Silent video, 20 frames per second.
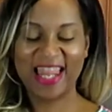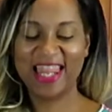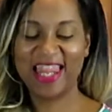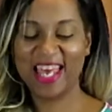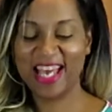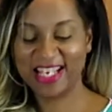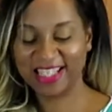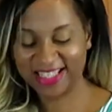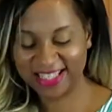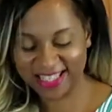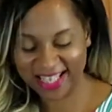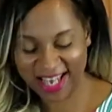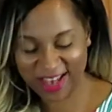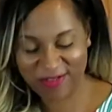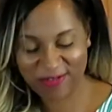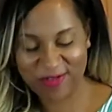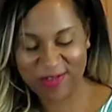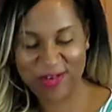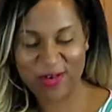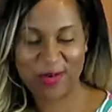This
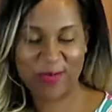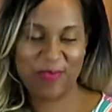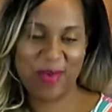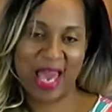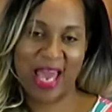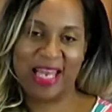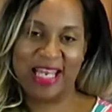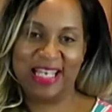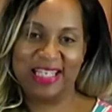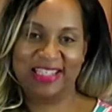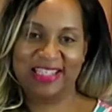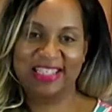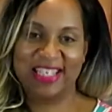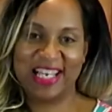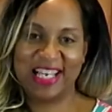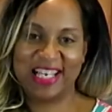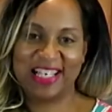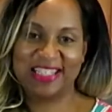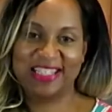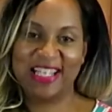seafood mac and
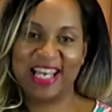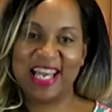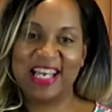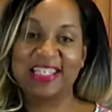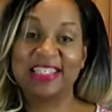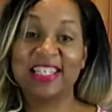cheese